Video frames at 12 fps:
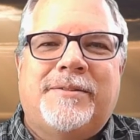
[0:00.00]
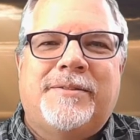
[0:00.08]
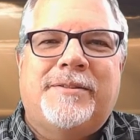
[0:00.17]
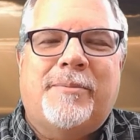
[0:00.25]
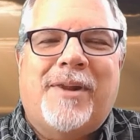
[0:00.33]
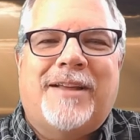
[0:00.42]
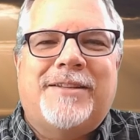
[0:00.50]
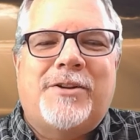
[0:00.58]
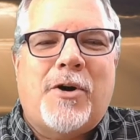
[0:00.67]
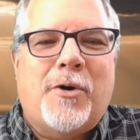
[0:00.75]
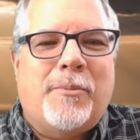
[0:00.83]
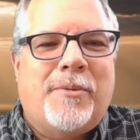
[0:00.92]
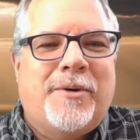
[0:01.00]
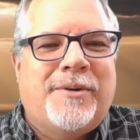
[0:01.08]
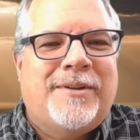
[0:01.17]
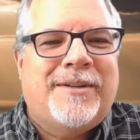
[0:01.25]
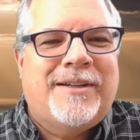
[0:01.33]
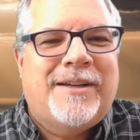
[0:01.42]
The Blessed Hope
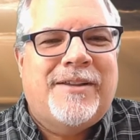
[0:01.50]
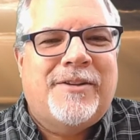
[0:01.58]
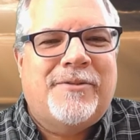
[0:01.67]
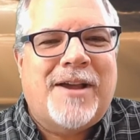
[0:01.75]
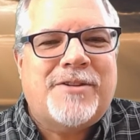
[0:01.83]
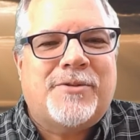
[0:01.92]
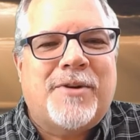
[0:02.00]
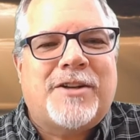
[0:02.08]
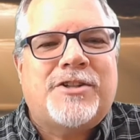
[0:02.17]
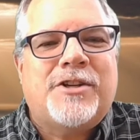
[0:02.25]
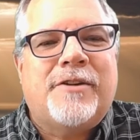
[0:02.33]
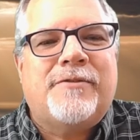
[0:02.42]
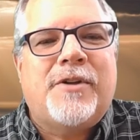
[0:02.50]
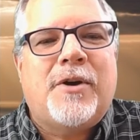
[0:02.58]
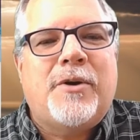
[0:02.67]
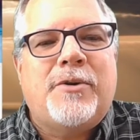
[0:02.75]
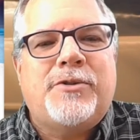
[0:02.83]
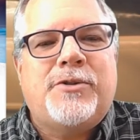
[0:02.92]
the resurrection of
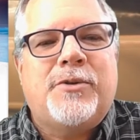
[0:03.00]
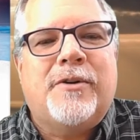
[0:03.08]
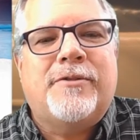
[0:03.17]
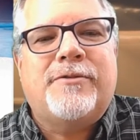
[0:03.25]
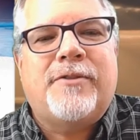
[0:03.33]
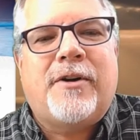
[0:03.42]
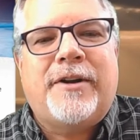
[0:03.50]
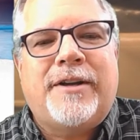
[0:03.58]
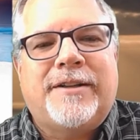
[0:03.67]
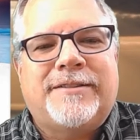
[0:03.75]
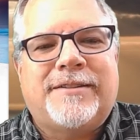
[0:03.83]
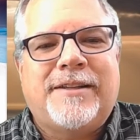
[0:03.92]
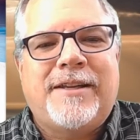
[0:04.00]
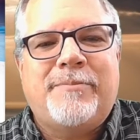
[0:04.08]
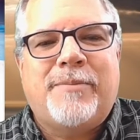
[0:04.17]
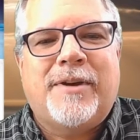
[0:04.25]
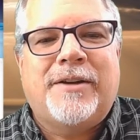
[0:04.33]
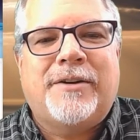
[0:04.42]
those who have fallen asleep
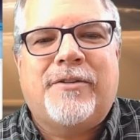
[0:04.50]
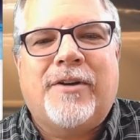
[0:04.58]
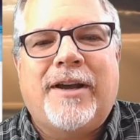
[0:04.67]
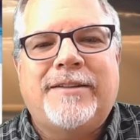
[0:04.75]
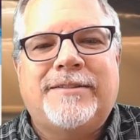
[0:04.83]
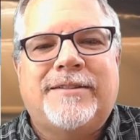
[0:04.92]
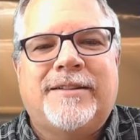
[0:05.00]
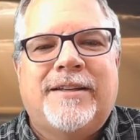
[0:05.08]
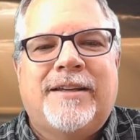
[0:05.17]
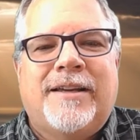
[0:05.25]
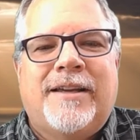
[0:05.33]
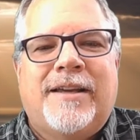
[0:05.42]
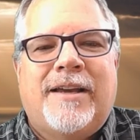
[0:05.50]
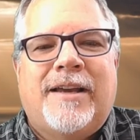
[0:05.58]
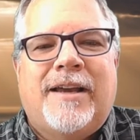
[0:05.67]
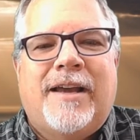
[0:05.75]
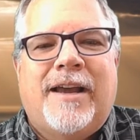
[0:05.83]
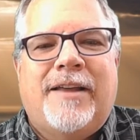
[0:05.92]
in Christ,
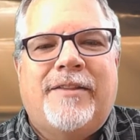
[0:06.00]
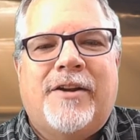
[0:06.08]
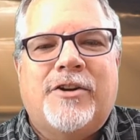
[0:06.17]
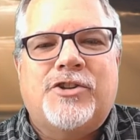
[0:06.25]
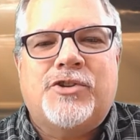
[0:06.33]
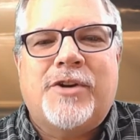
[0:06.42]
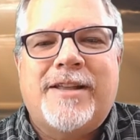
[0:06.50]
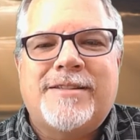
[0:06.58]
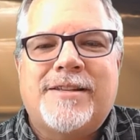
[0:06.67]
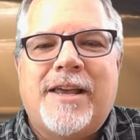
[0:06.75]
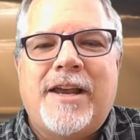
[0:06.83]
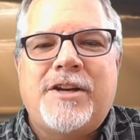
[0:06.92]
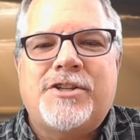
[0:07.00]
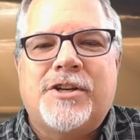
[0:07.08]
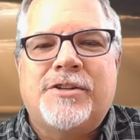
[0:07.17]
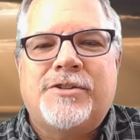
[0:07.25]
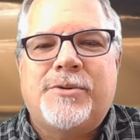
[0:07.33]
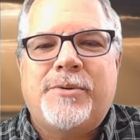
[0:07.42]
and their
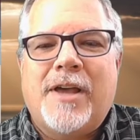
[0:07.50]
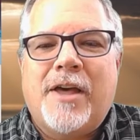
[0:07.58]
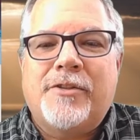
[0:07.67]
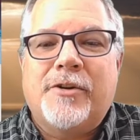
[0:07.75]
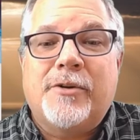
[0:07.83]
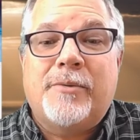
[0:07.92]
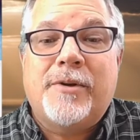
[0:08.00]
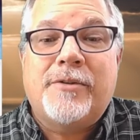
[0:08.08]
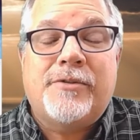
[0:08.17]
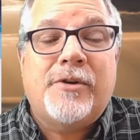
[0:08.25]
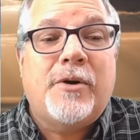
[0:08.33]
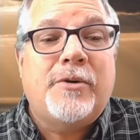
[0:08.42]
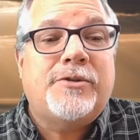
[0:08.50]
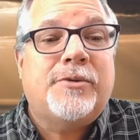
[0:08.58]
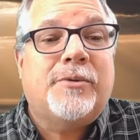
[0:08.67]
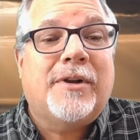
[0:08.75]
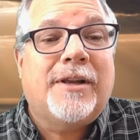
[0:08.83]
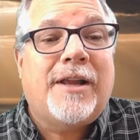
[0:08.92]
translation together with those who
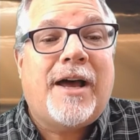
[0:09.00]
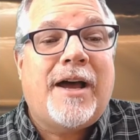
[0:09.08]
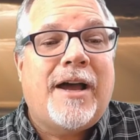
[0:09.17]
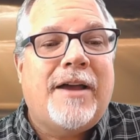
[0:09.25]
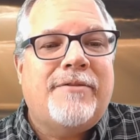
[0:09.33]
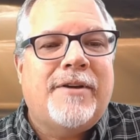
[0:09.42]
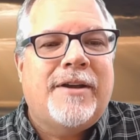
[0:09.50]
are alive